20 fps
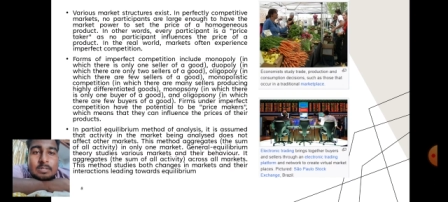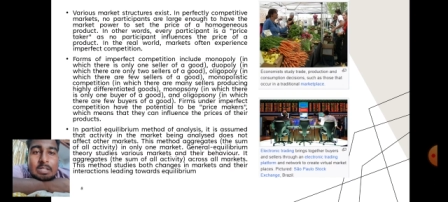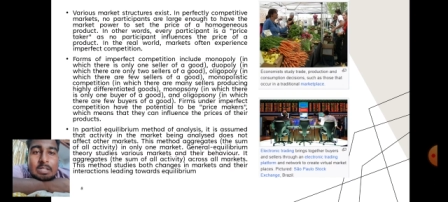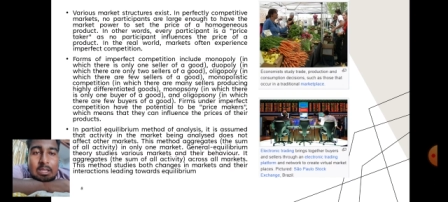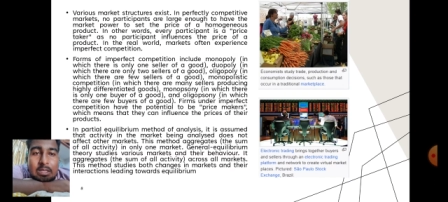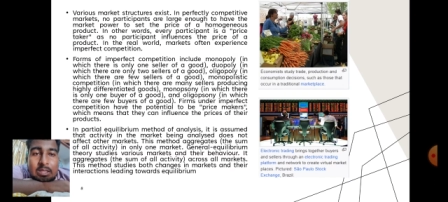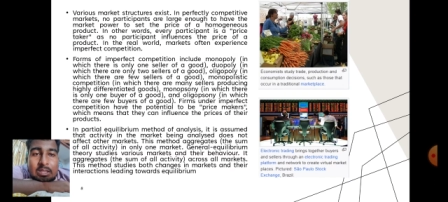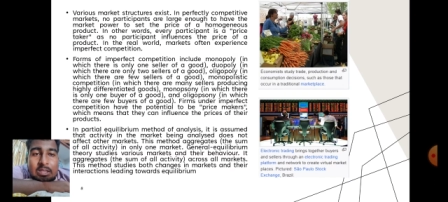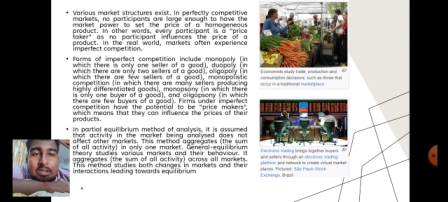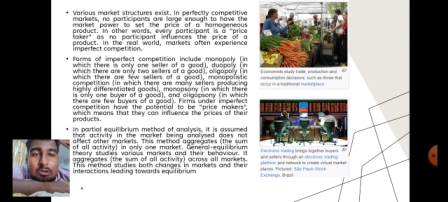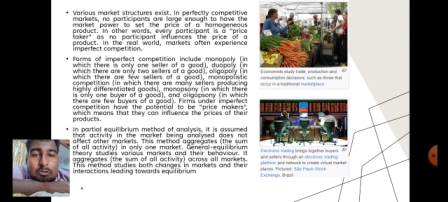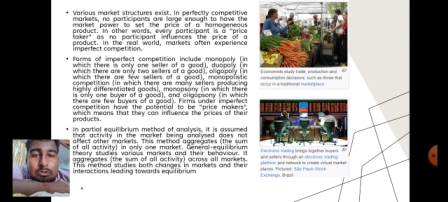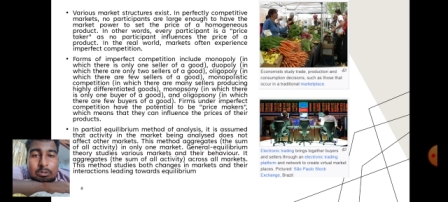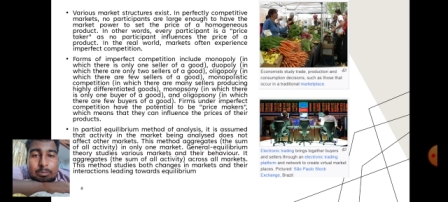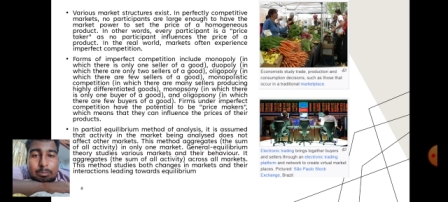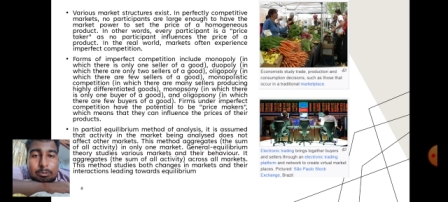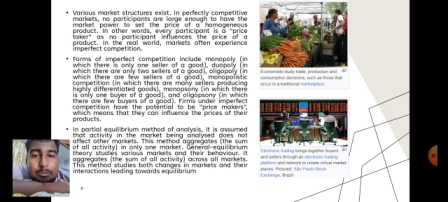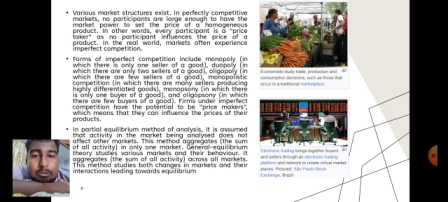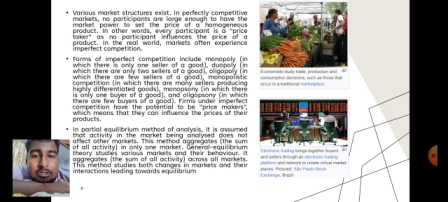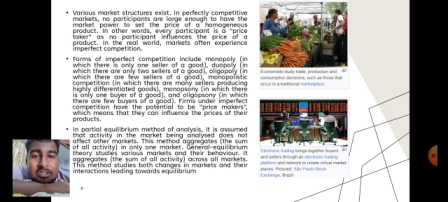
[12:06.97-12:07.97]
have the
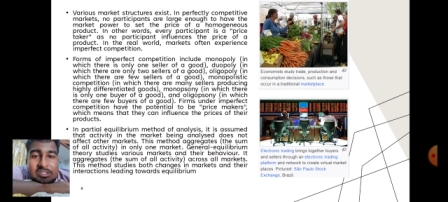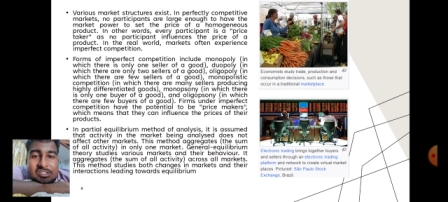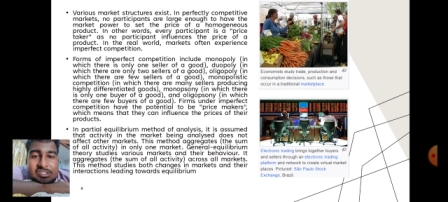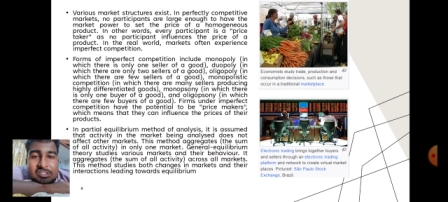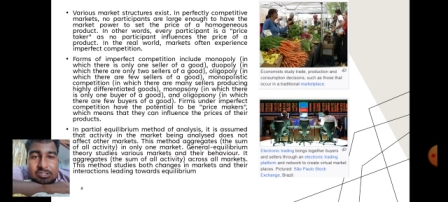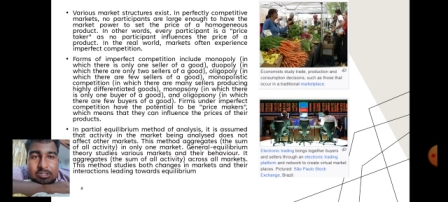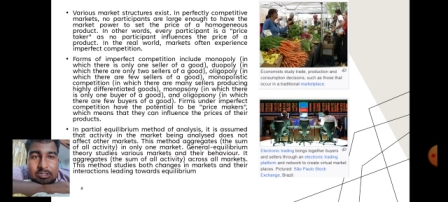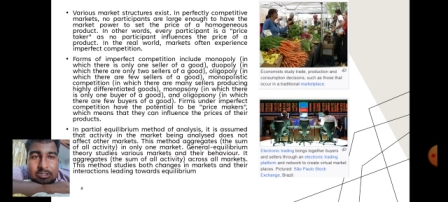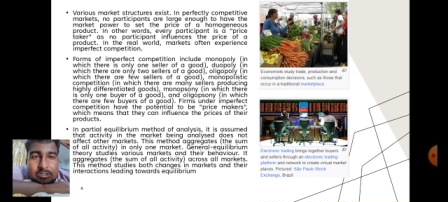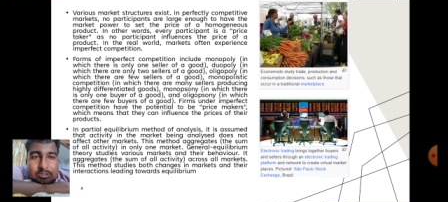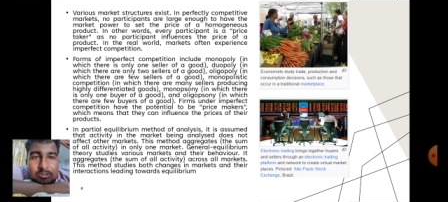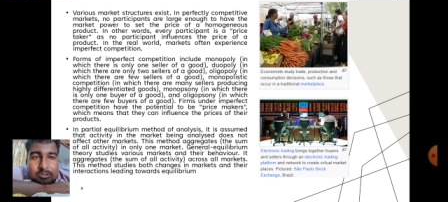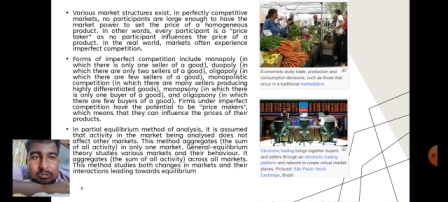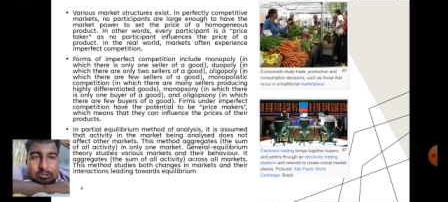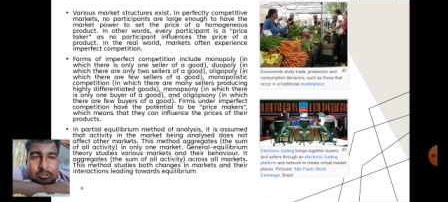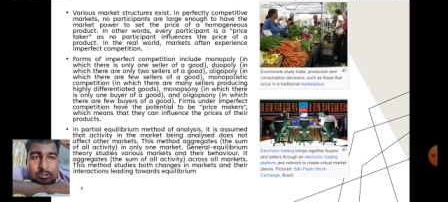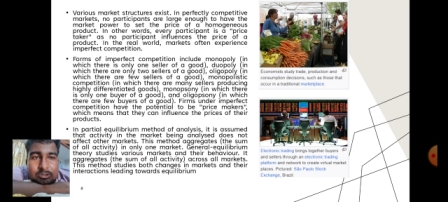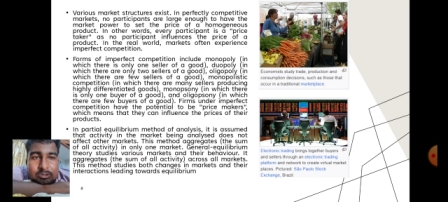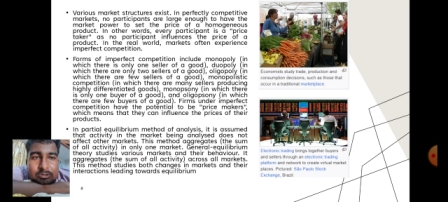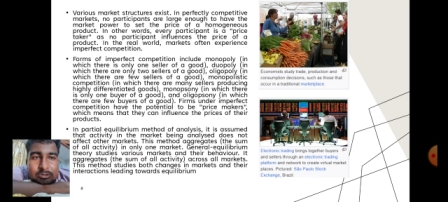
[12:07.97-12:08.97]
potential
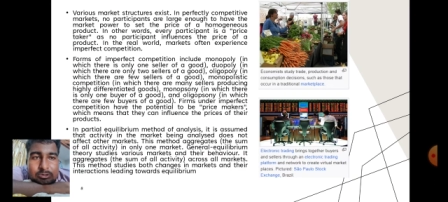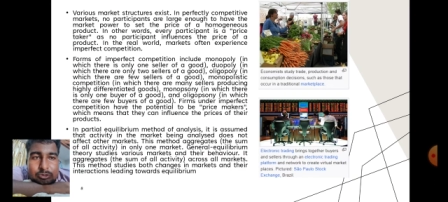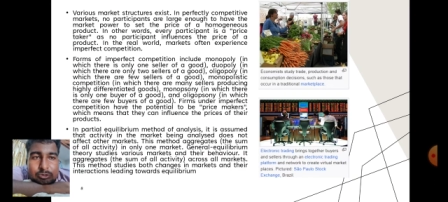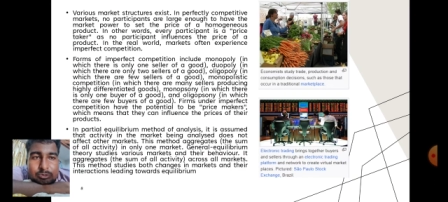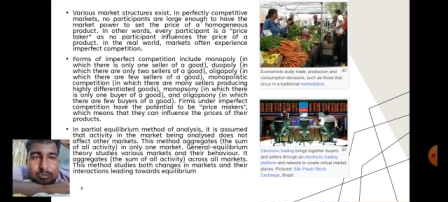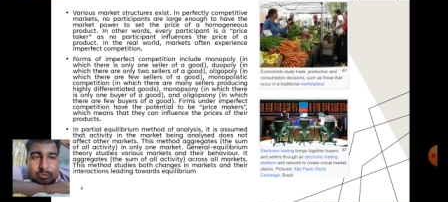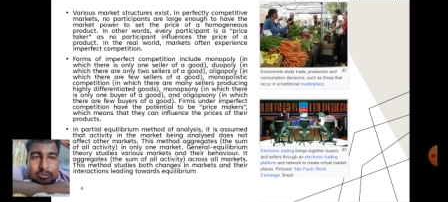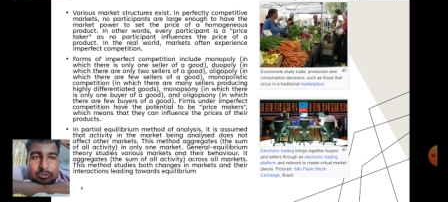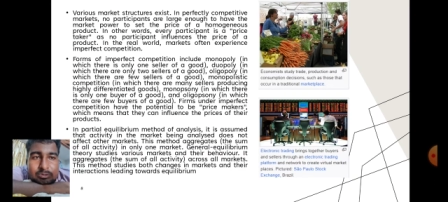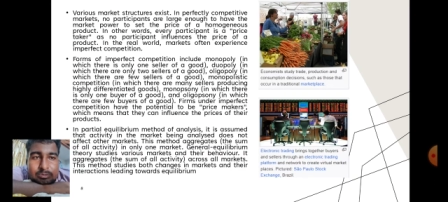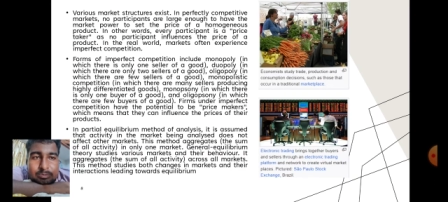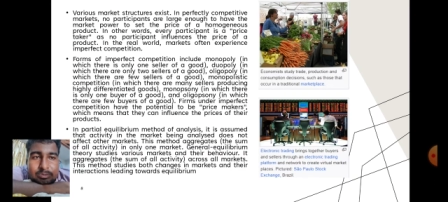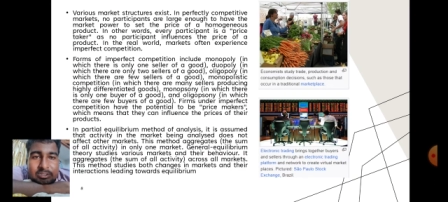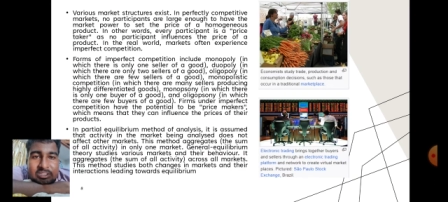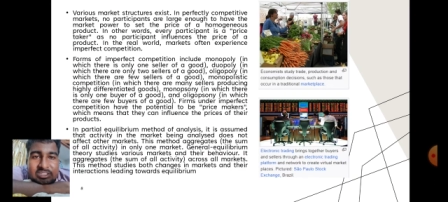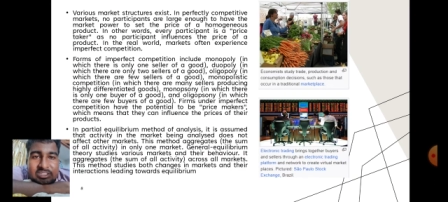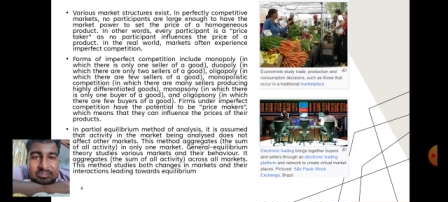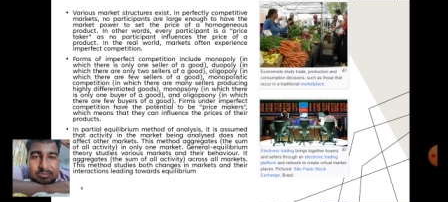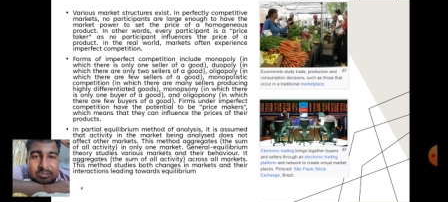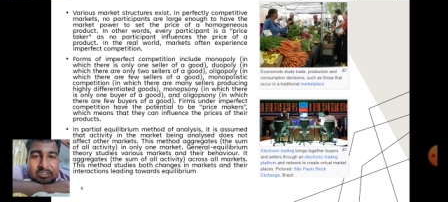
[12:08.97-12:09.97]
to be price
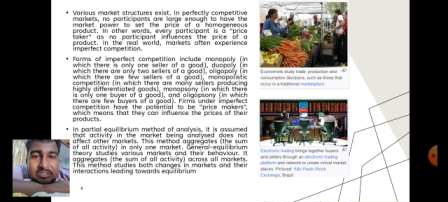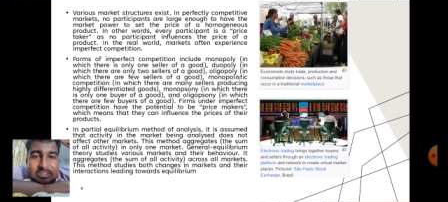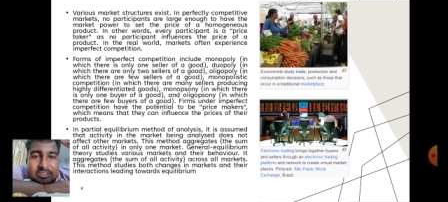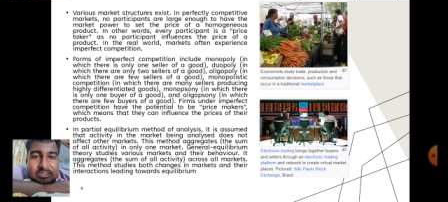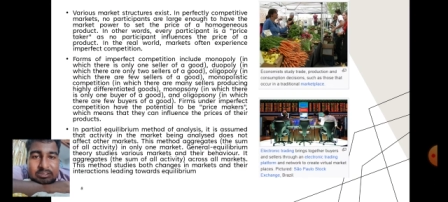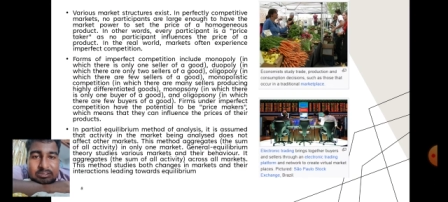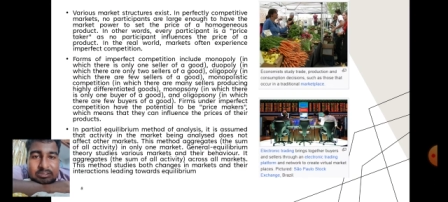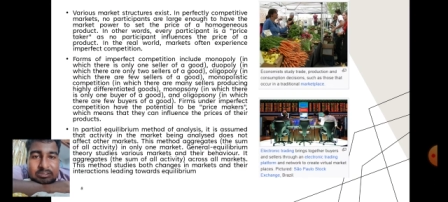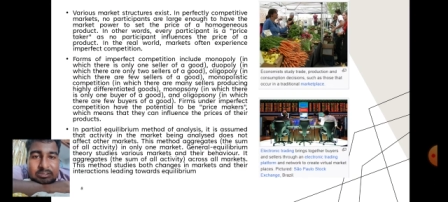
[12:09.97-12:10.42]
makers,